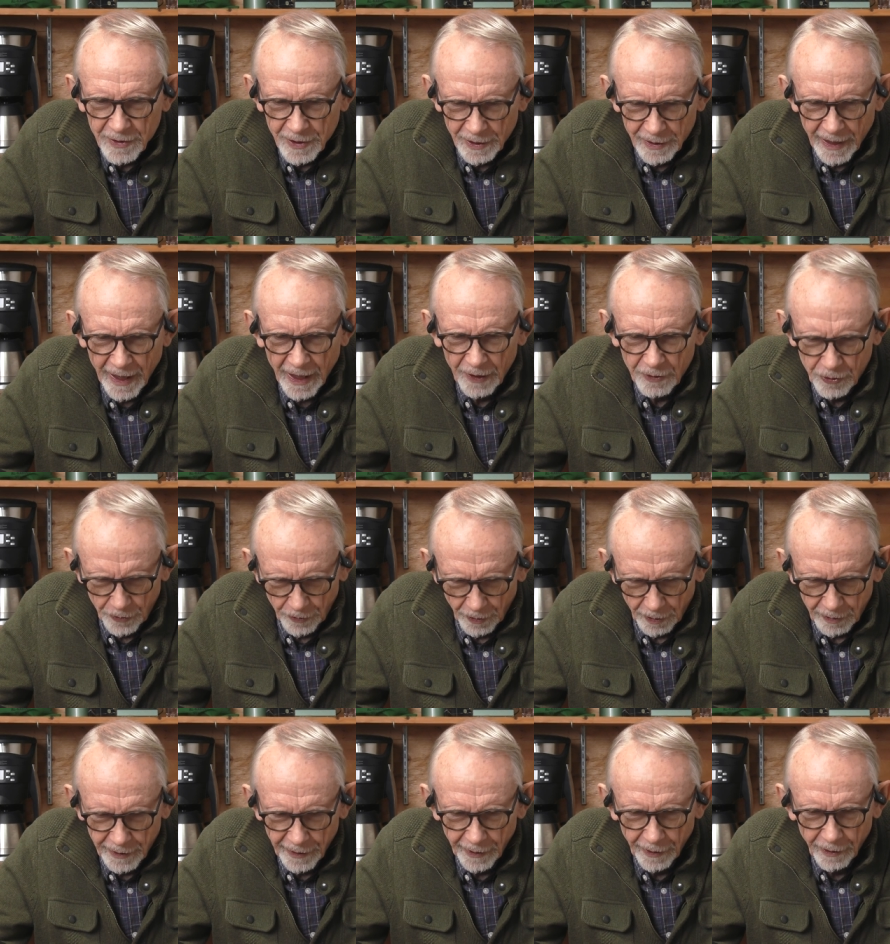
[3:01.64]
the natural
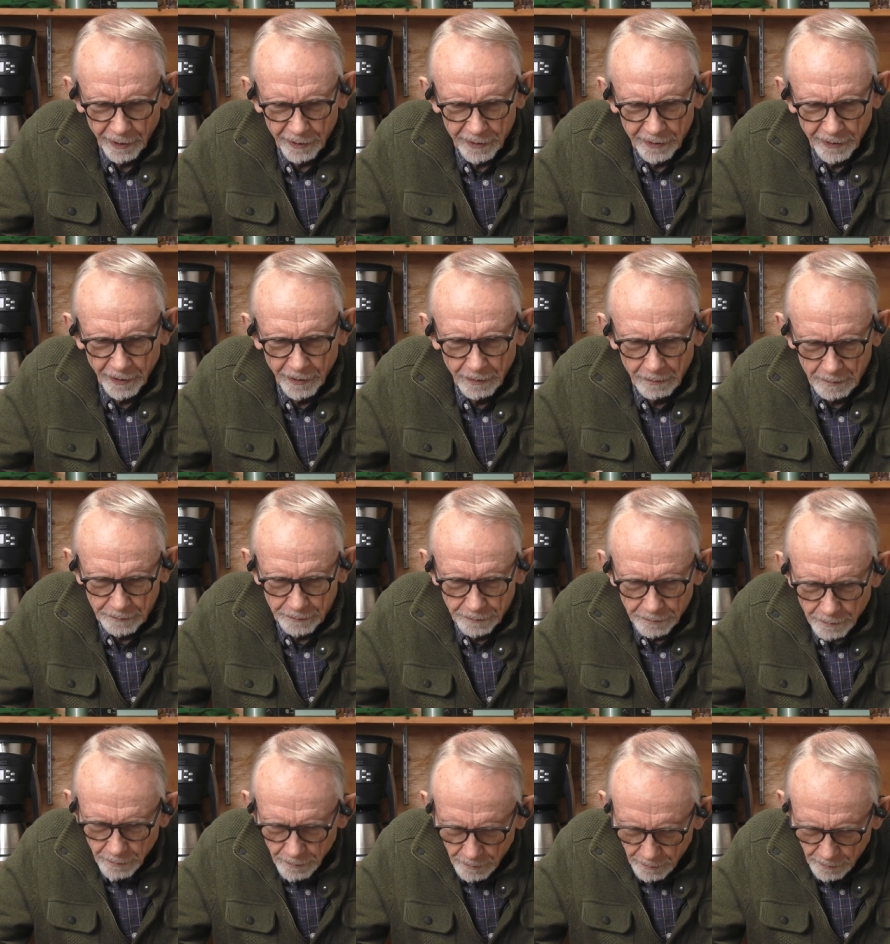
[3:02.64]
character,
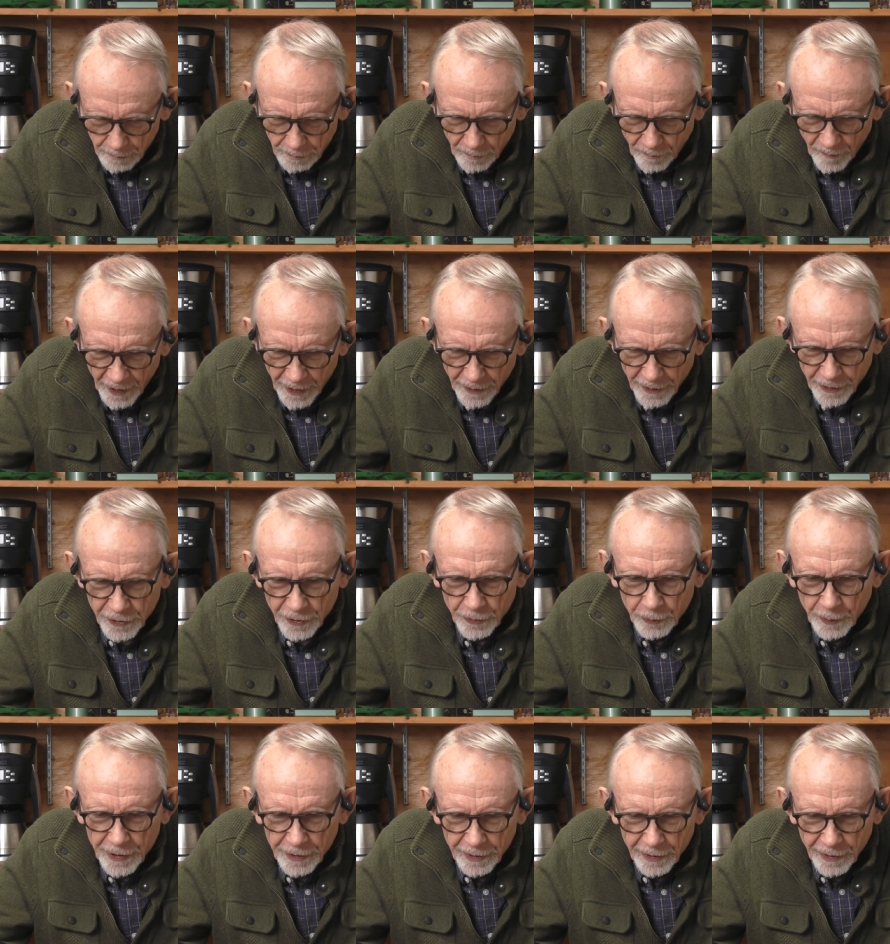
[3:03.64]
the
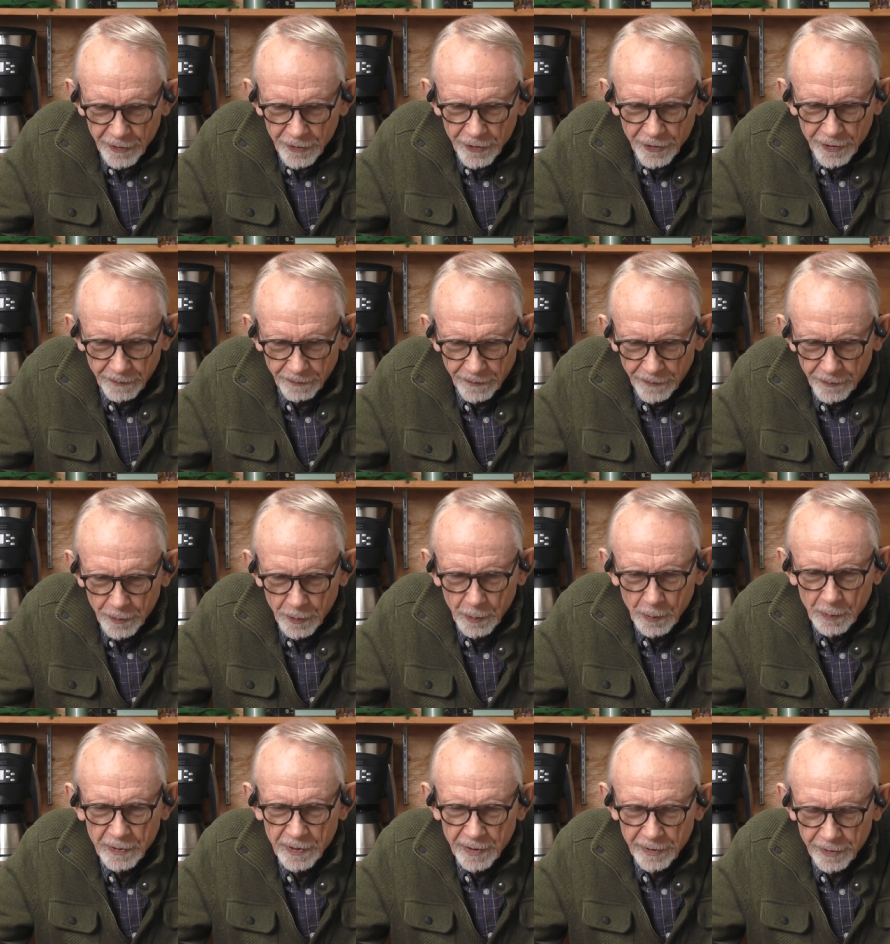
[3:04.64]
sweetness, the
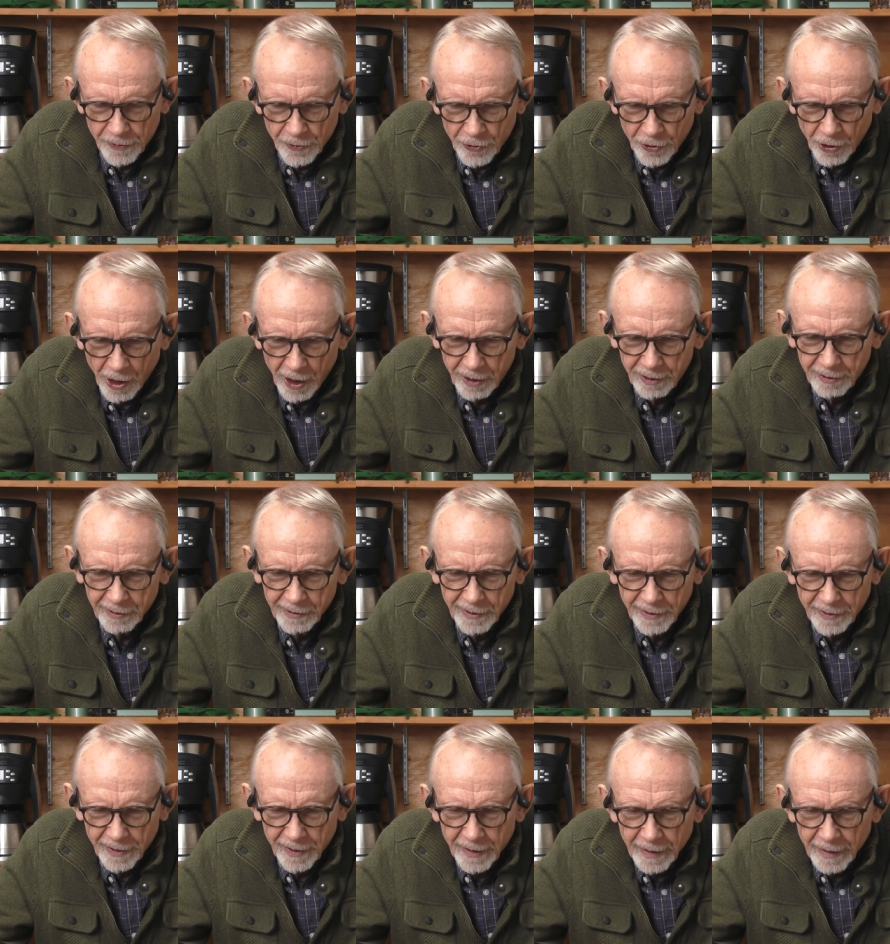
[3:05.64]
fruit, the chocolate,